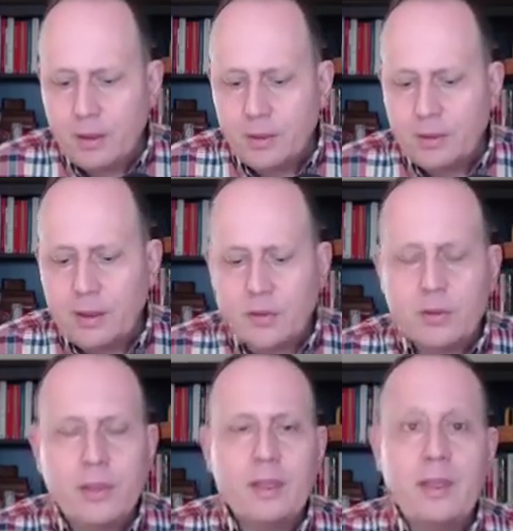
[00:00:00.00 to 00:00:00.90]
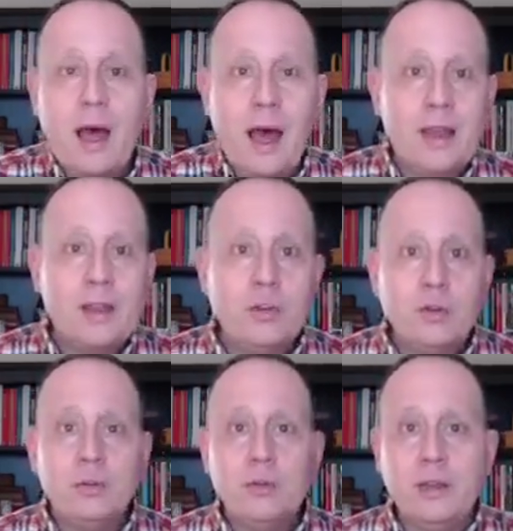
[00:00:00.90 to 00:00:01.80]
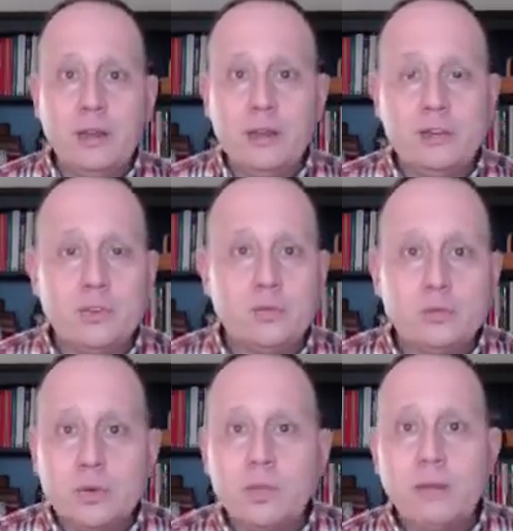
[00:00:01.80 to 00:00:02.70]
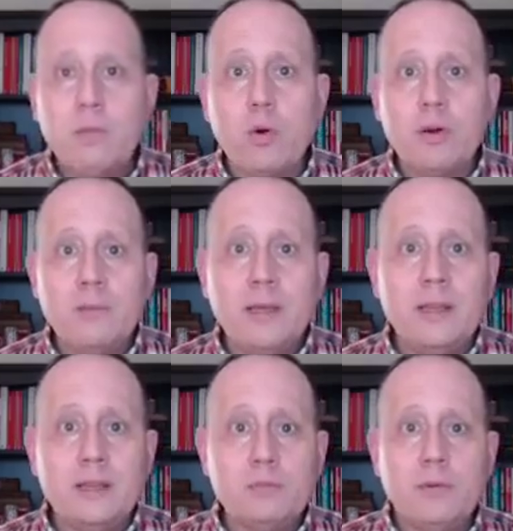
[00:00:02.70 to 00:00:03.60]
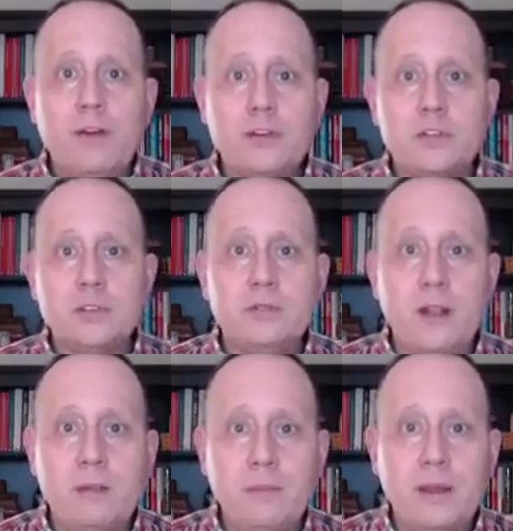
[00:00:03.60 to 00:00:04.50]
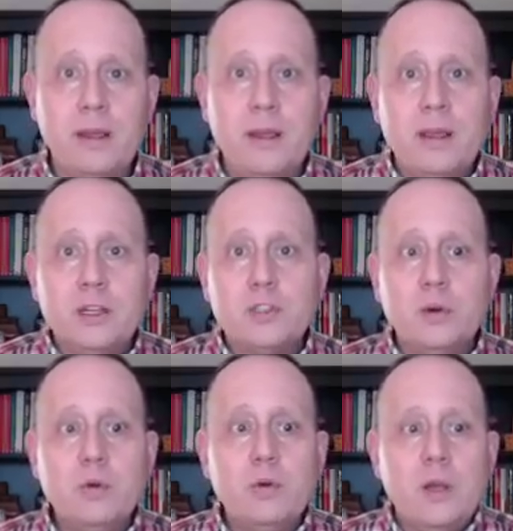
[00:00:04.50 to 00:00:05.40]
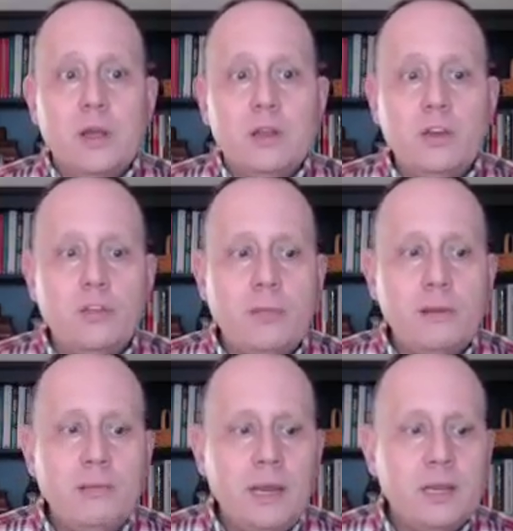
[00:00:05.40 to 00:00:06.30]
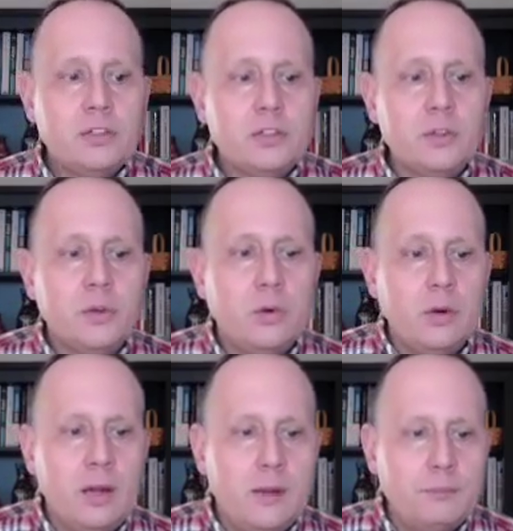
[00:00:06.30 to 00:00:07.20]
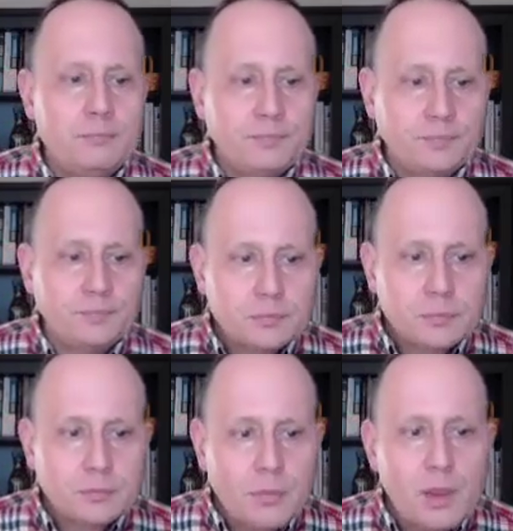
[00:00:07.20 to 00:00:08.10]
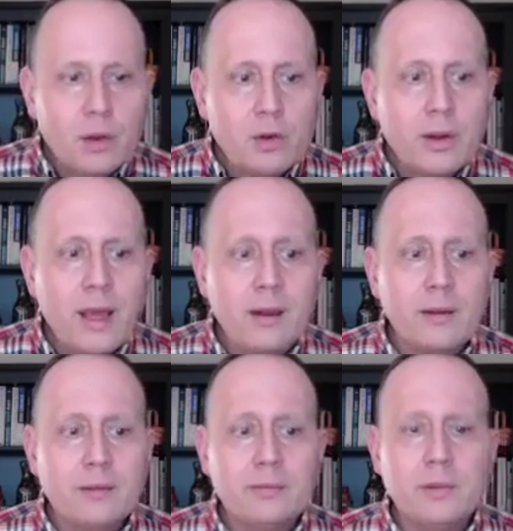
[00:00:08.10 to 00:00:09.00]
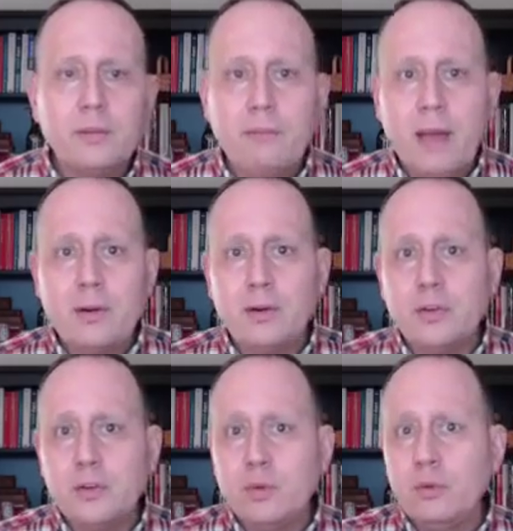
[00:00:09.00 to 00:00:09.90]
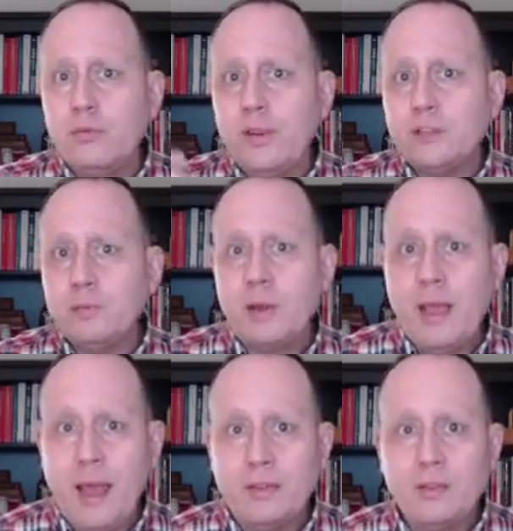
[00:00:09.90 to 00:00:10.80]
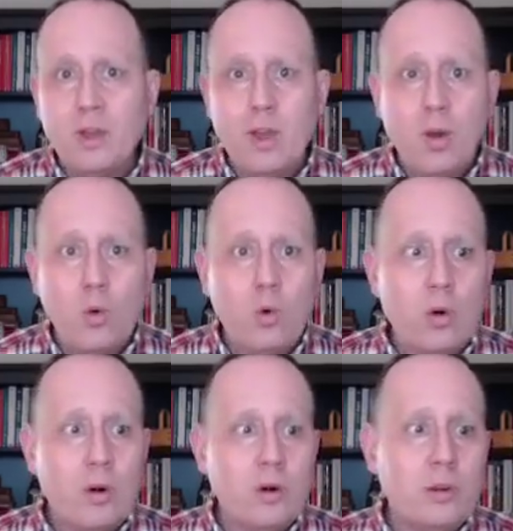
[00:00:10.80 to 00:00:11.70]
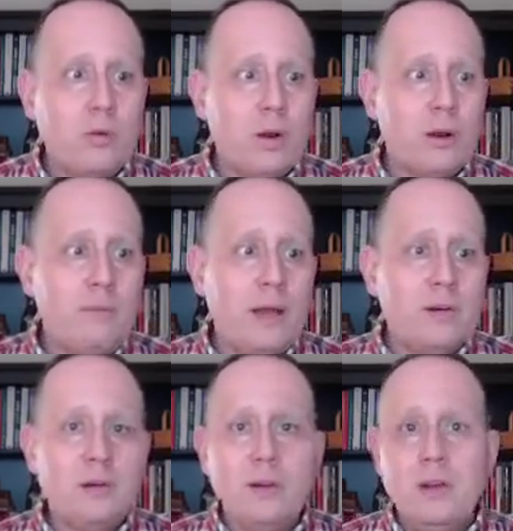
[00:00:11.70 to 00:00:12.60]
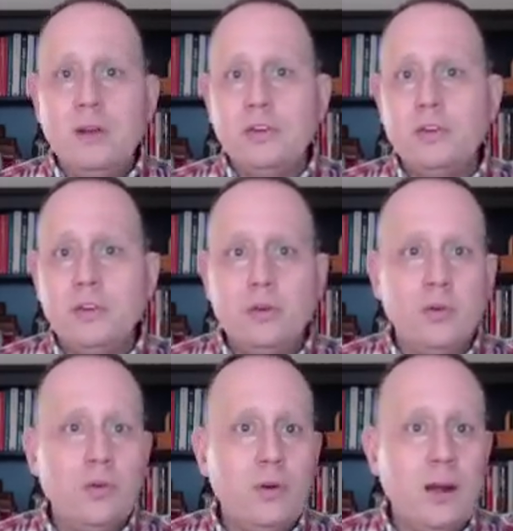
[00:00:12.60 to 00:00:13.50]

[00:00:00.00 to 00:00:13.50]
The other thing that I do, and this is really important to me, is professional development. So you've been meaning to learn how to better do Facebook ads, or you want to better do